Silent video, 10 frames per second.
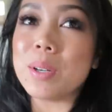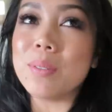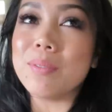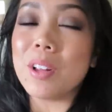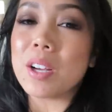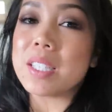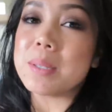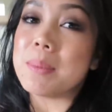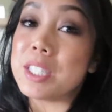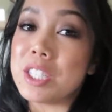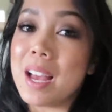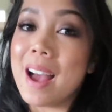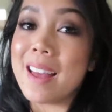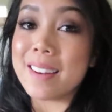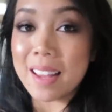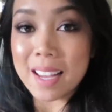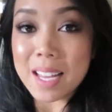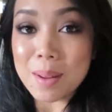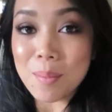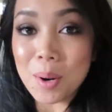We don't vlog as much at night
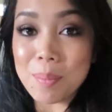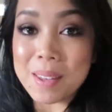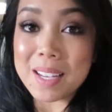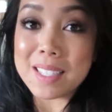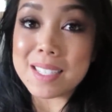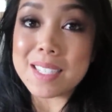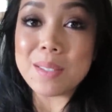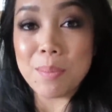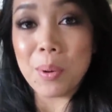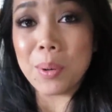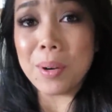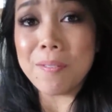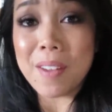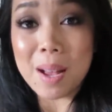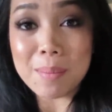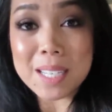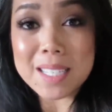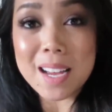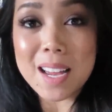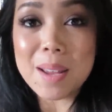anymore because it's more family
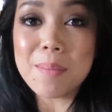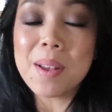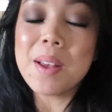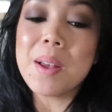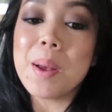time.